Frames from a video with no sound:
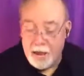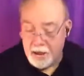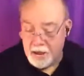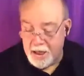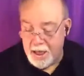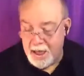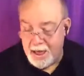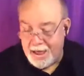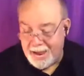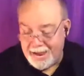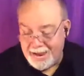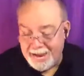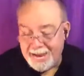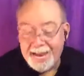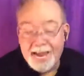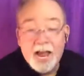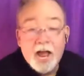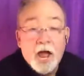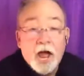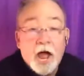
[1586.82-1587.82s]
Hey.
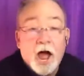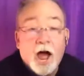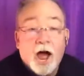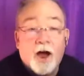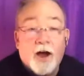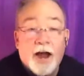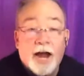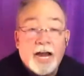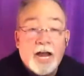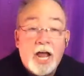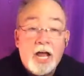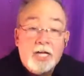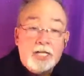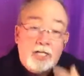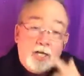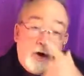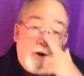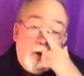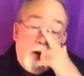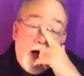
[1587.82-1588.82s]
All right,
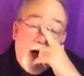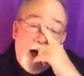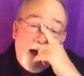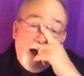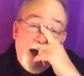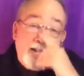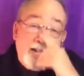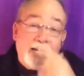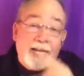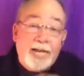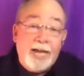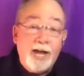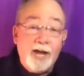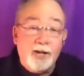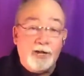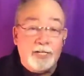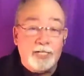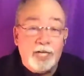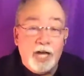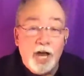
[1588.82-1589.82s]
so I got the
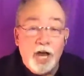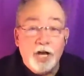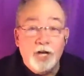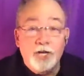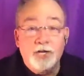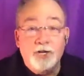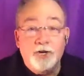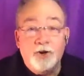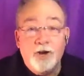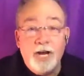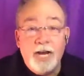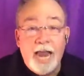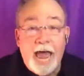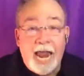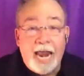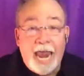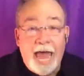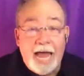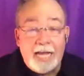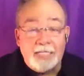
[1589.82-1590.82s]
giggles during
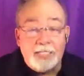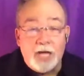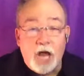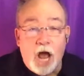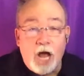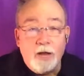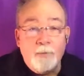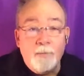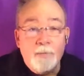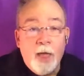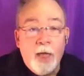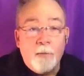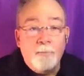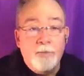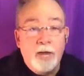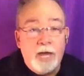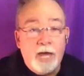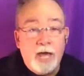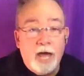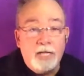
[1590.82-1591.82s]
that last song
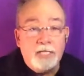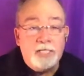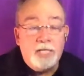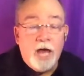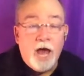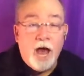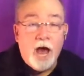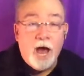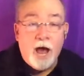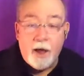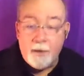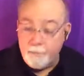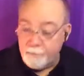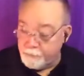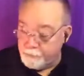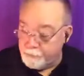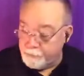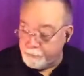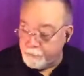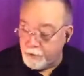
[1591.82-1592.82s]
because
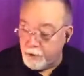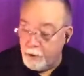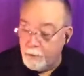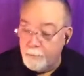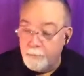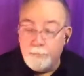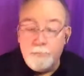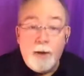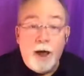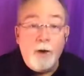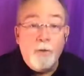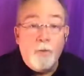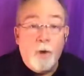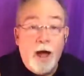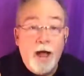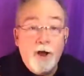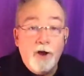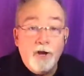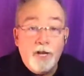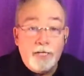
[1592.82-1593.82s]
my
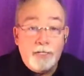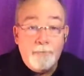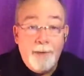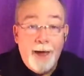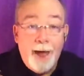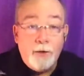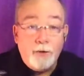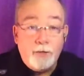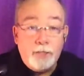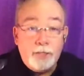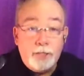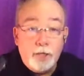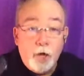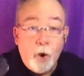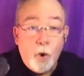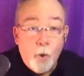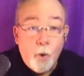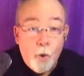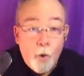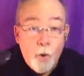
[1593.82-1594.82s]
wireless mouse,
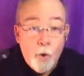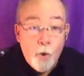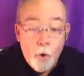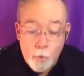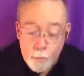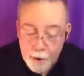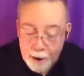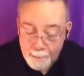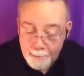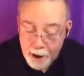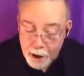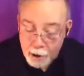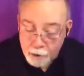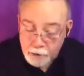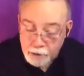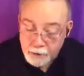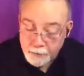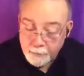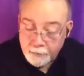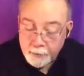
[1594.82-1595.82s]
my mouse,